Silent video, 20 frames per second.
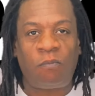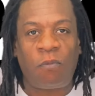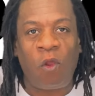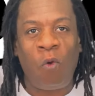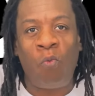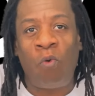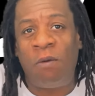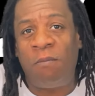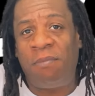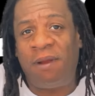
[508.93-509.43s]

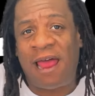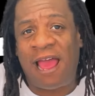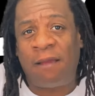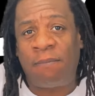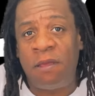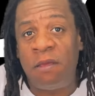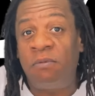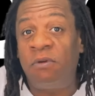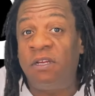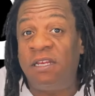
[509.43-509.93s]
When black
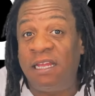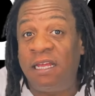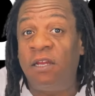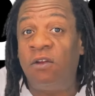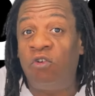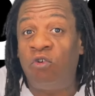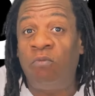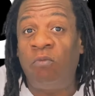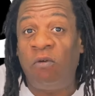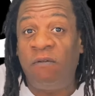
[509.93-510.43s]
people did
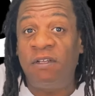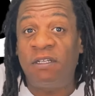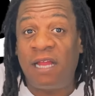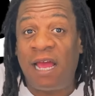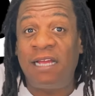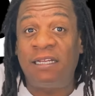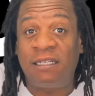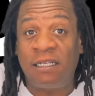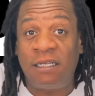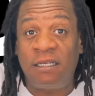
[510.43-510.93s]
do movies
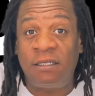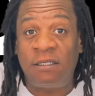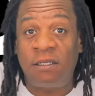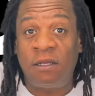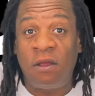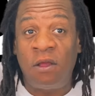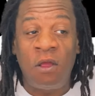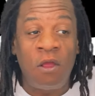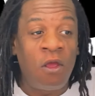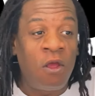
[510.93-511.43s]
like these,
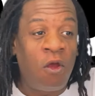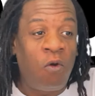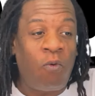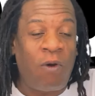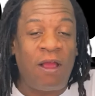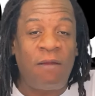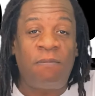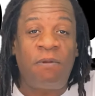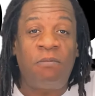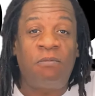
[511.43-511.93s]

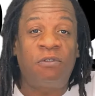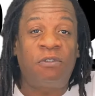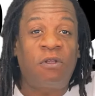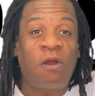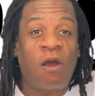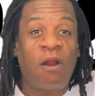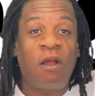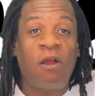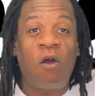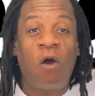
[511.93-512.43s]
white people
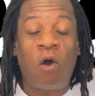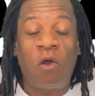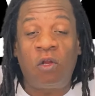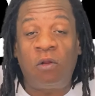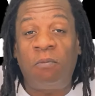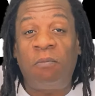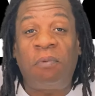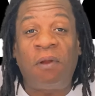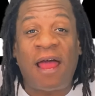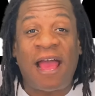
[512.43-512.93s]
started calling
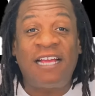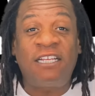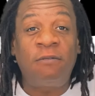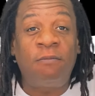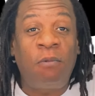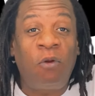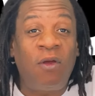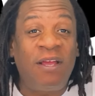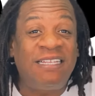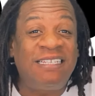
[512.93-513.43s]
them
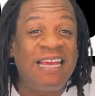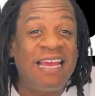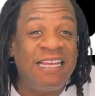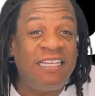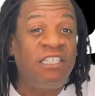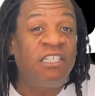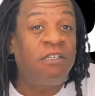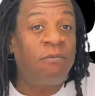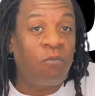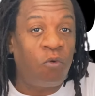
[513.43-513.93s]

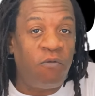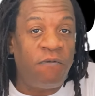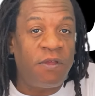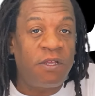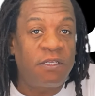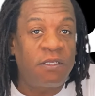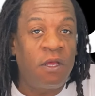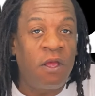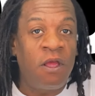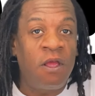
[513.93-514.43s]
blaxploitation
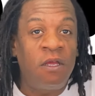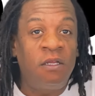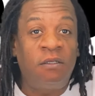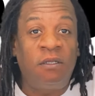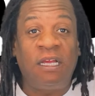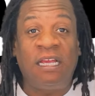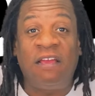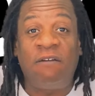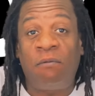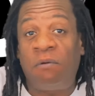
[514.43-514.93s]
movies to
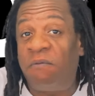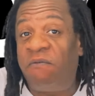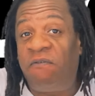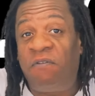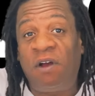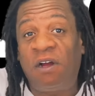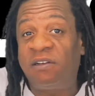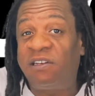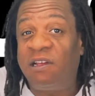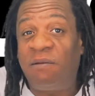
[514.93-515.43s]
give them a
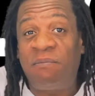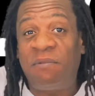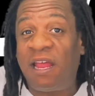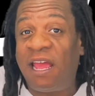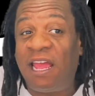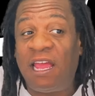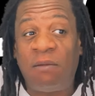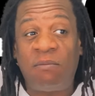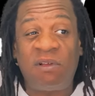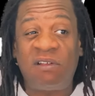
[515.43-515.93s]
fucked up
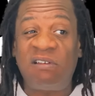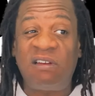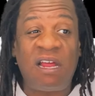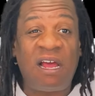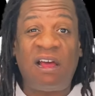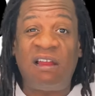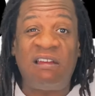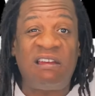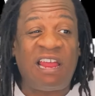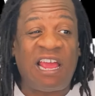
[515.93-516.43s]
name.
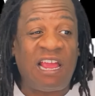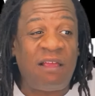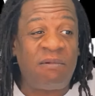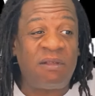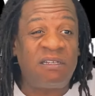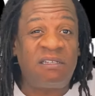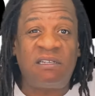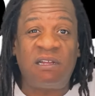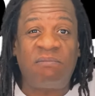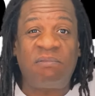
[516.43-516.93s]
A name
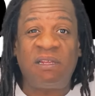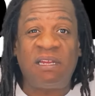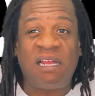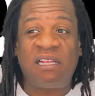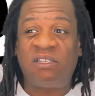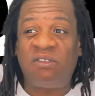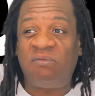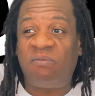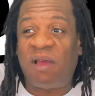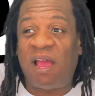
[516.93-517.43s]
is something
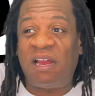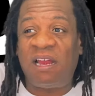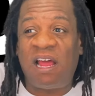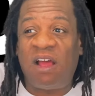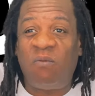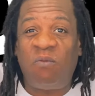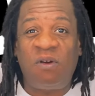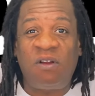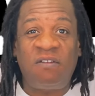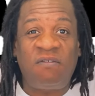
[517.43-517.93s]
that you might
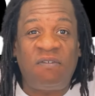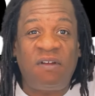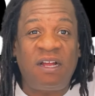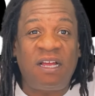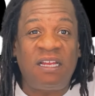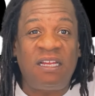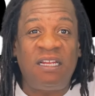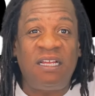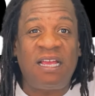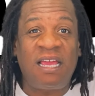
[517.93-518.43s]
not want to
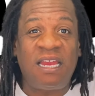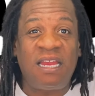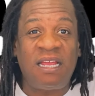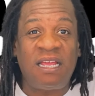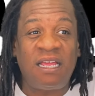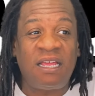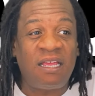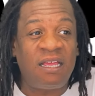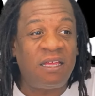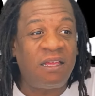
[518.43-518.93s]
fucking look at
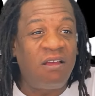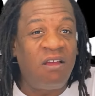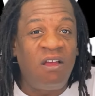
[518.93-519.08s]
again.